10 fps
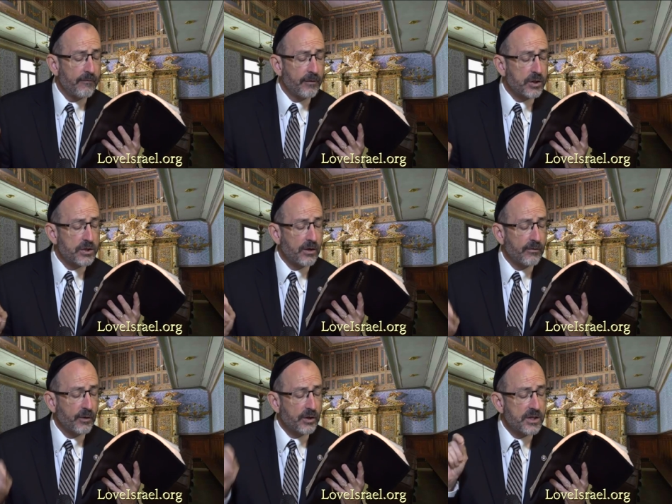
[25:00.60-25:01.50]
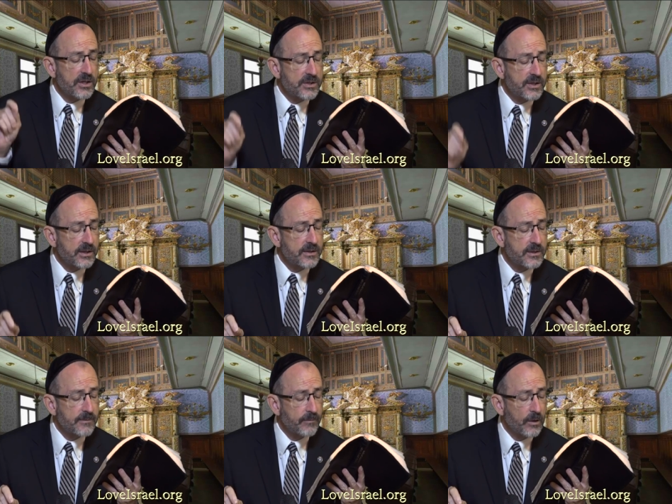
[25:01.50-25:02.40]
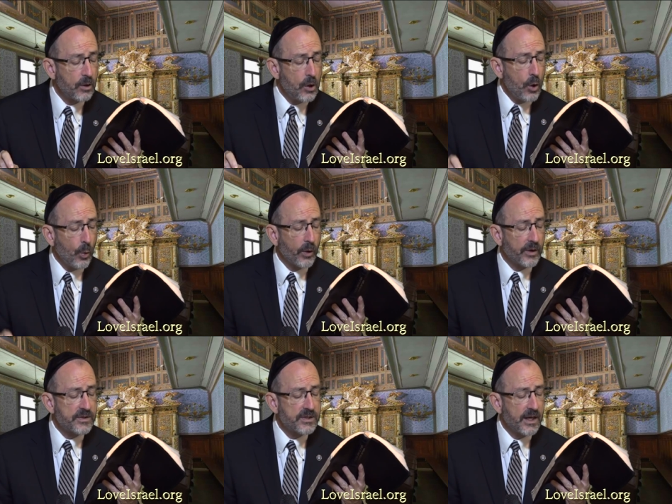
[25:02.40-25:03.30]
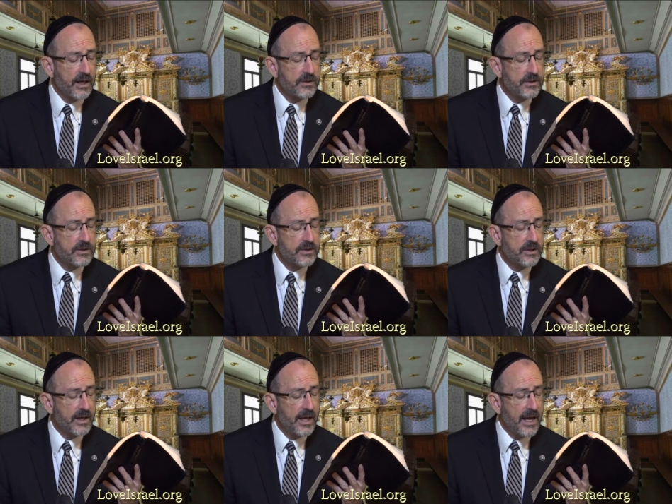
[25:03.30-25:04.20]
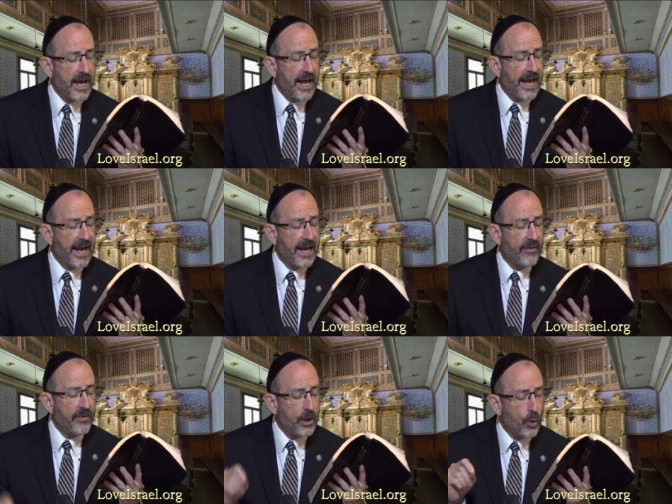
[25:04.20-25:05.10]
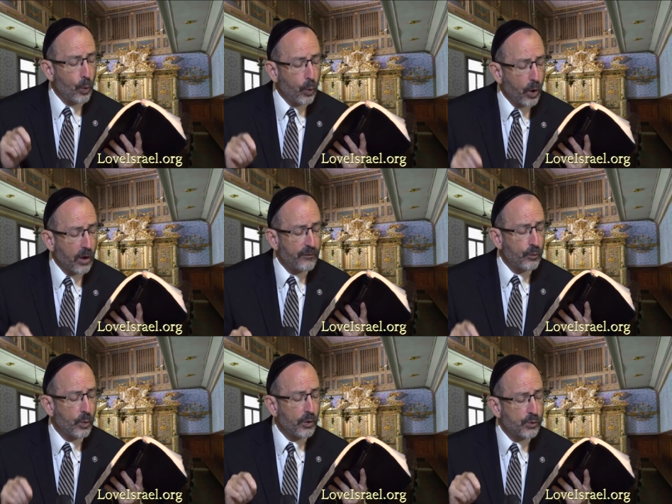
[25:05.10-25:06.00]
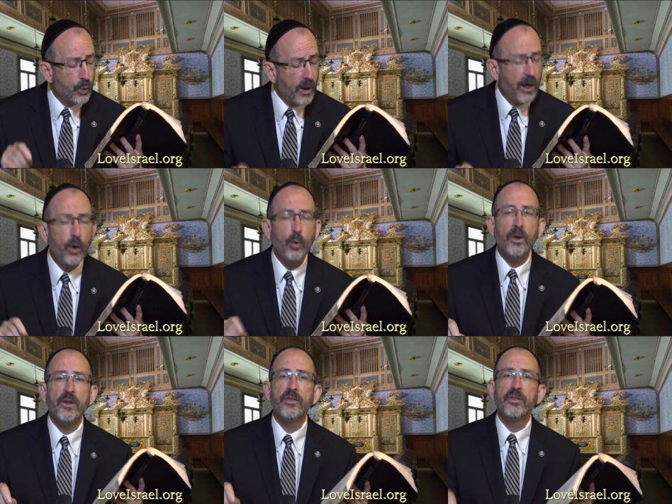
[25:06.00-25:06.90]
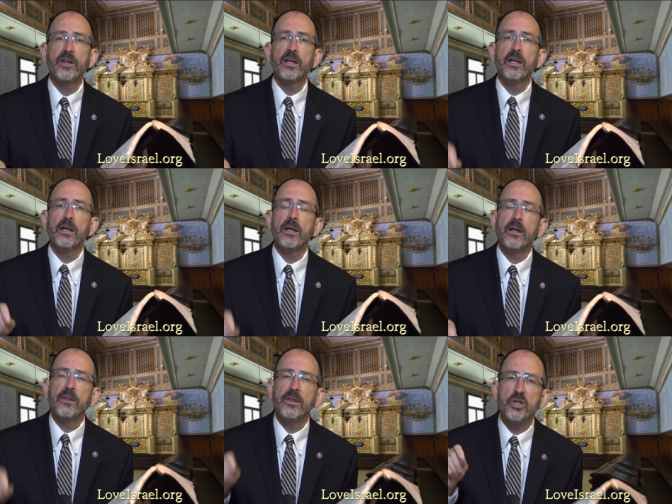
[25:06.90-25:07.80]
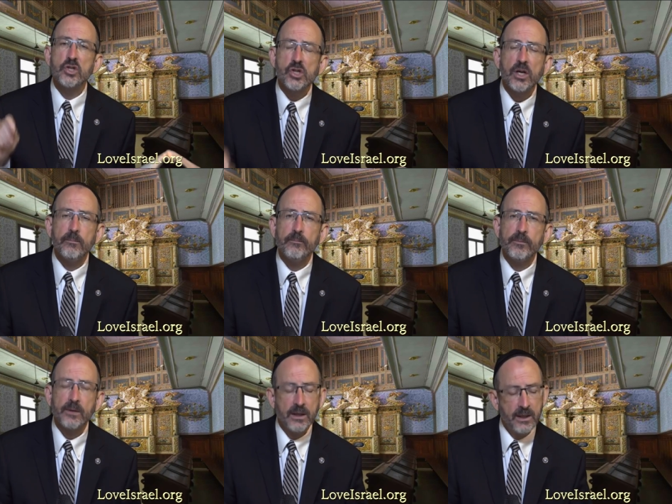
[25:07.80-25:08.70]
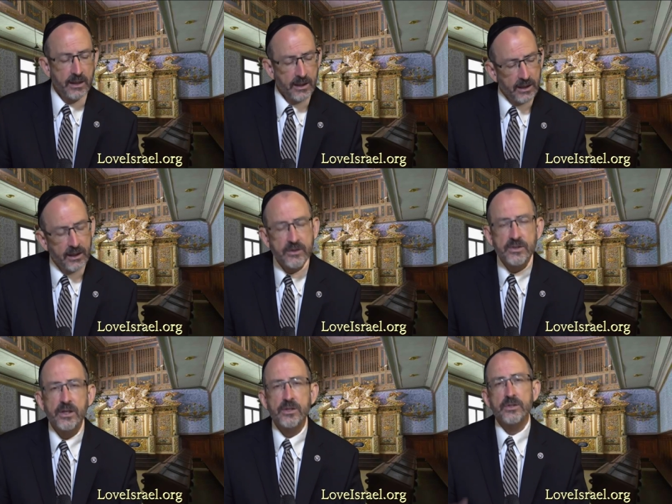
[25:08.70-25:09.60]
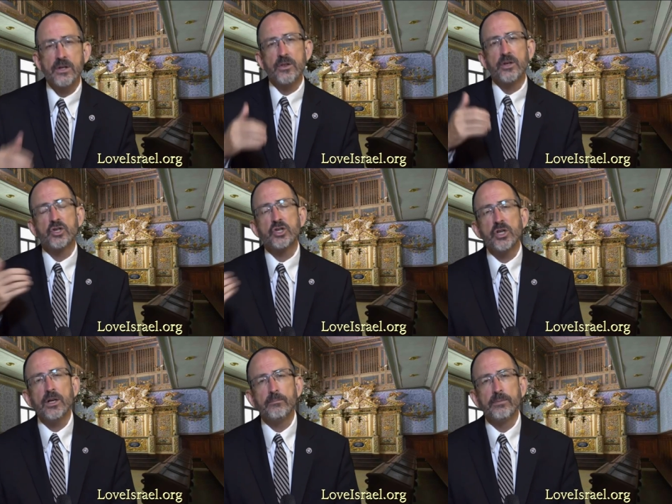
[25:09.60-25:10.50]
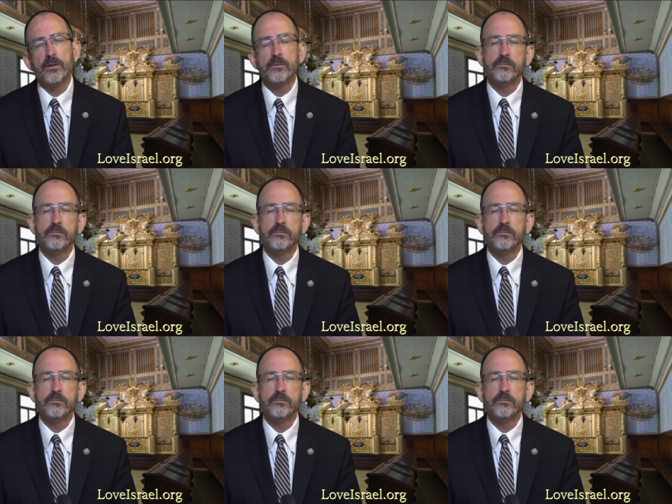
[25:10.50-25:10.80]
verse, verse 6 where it says, and the wolf will dwell with the, the sheep. He says, the sheep